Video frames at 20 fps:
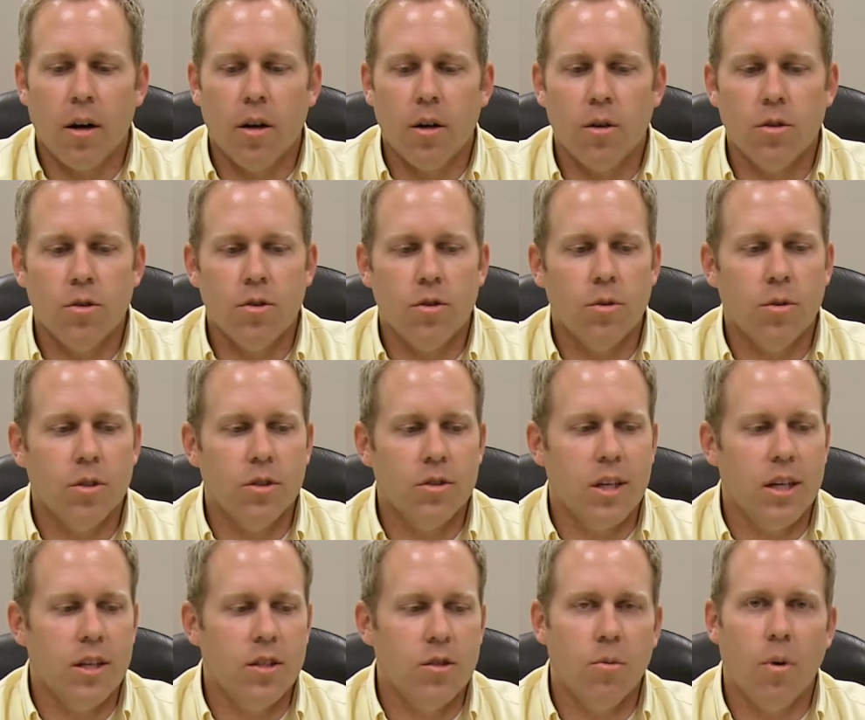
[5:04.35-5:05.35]
goes to a
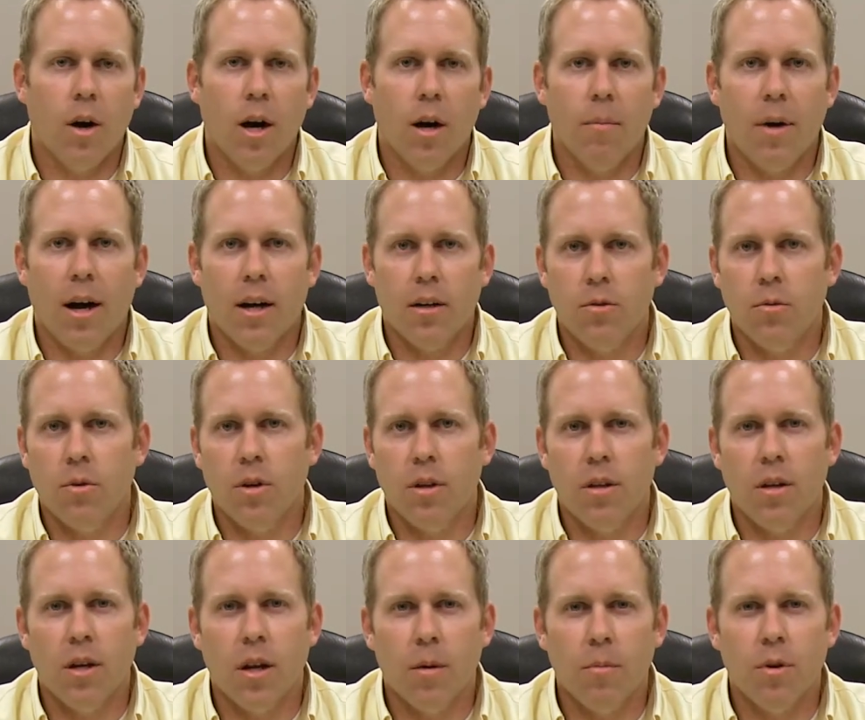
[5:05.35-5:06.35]
station wire back to one of the
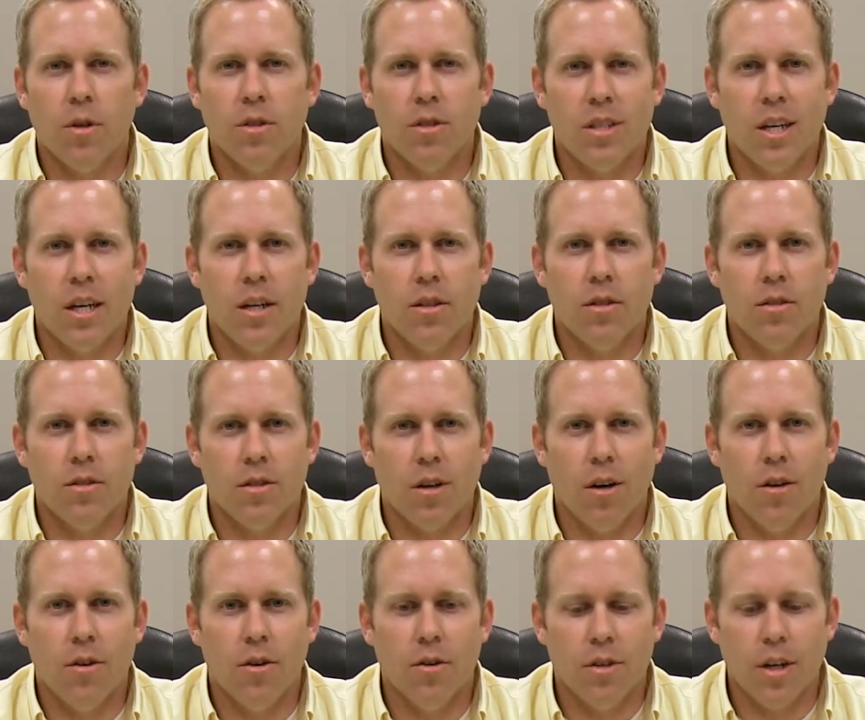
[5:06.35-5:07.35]
numbered stations
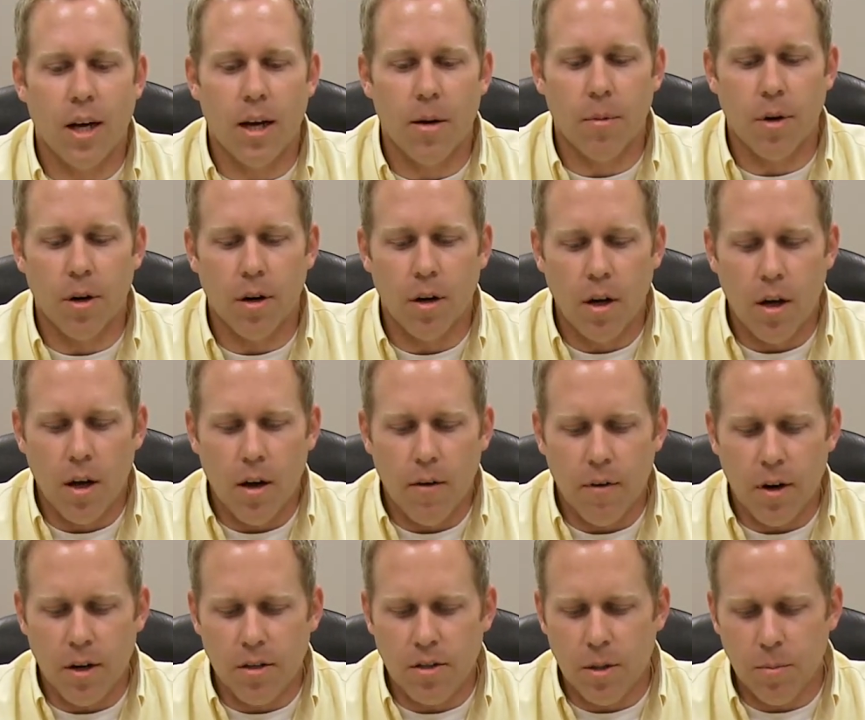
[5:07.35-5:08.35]
on your timer.
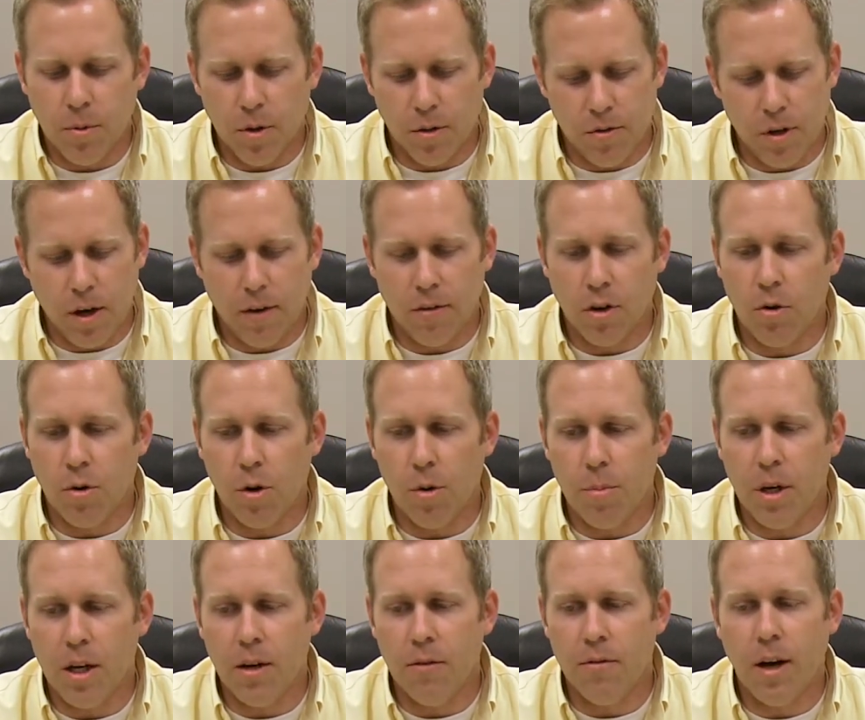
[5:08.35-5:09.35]
Very simple. If you have a
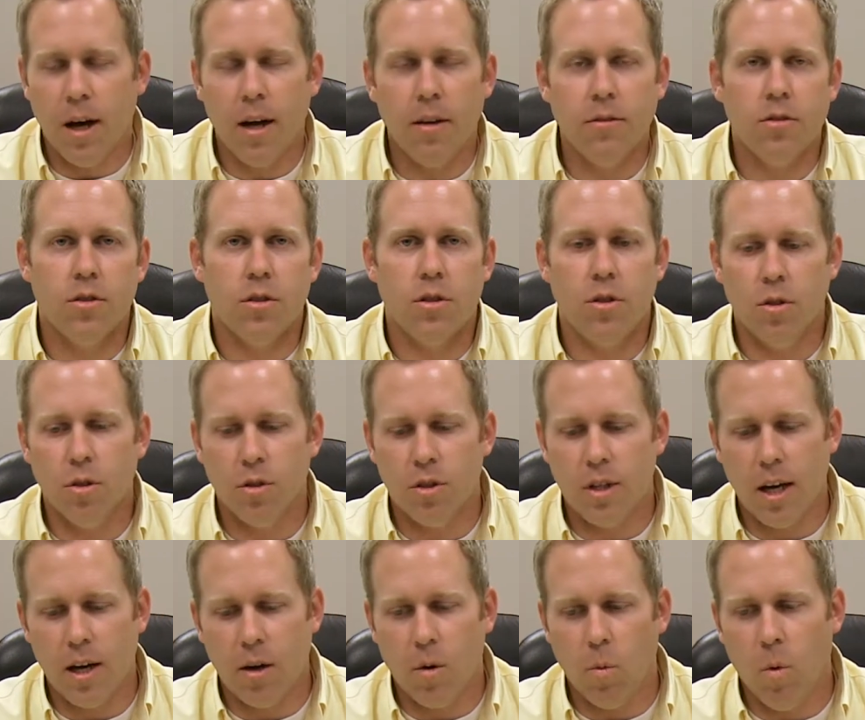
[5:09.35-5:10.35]
grouping of valves, you'll
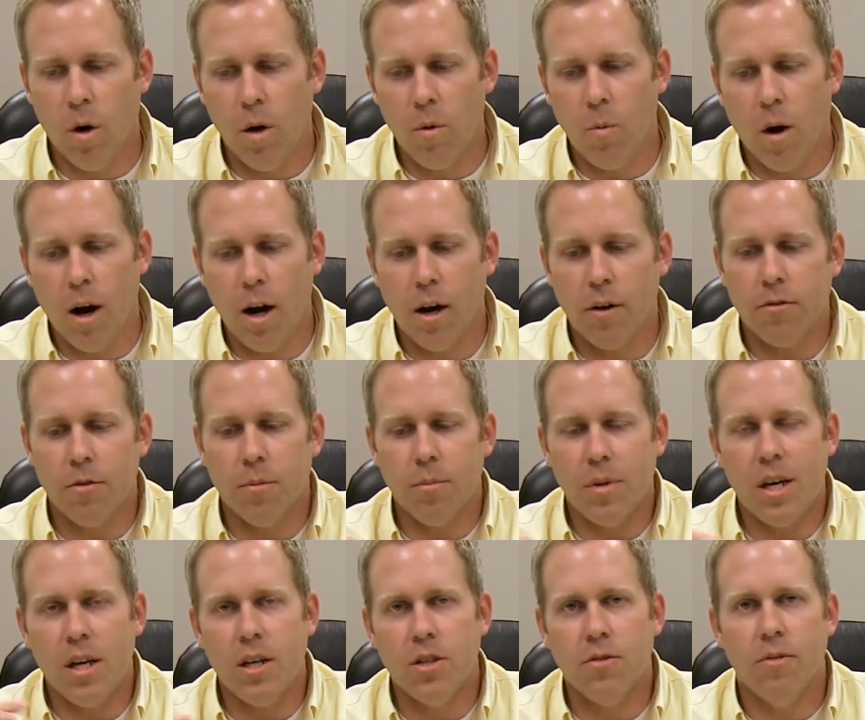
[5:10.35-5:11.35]
take one wire from
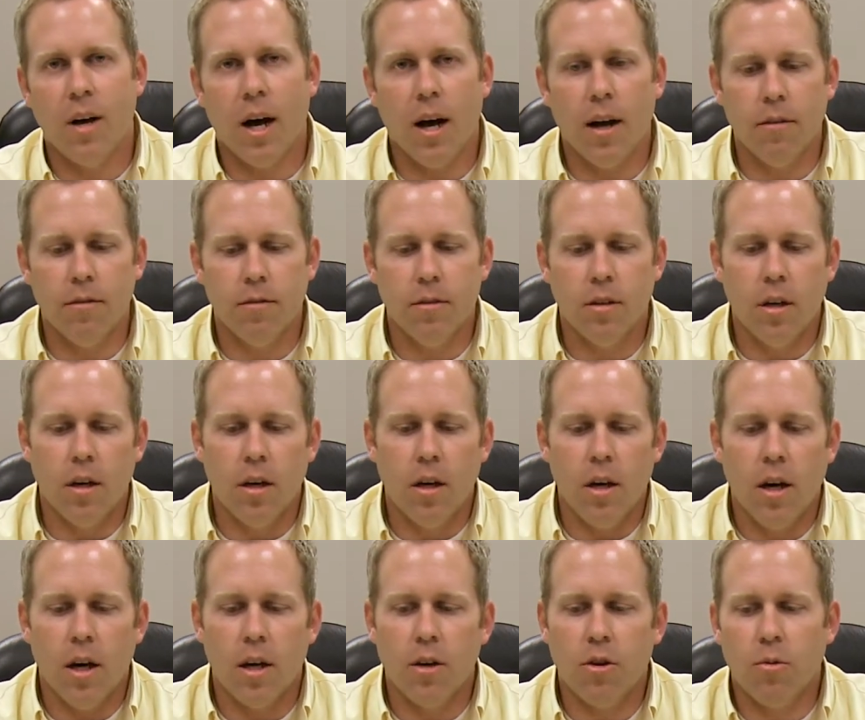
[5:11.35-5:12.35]
each valve
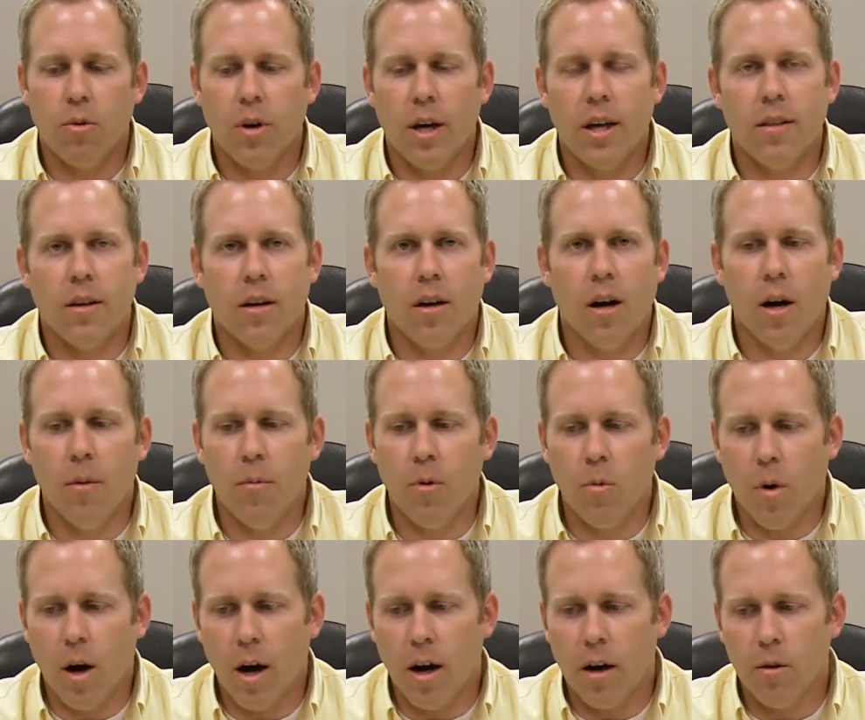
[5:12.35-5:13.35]
and create the common
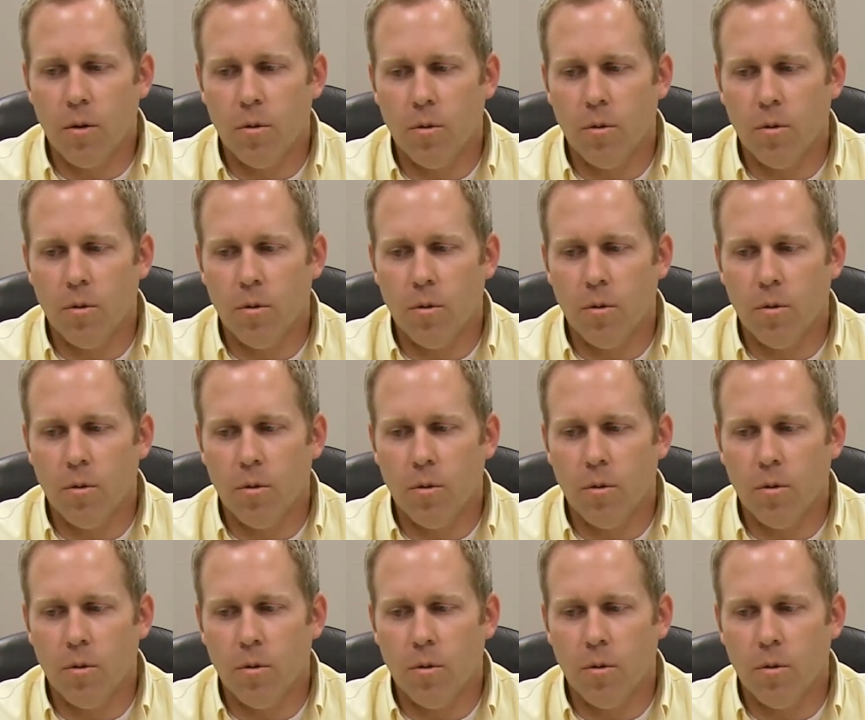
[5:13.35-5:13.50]
wire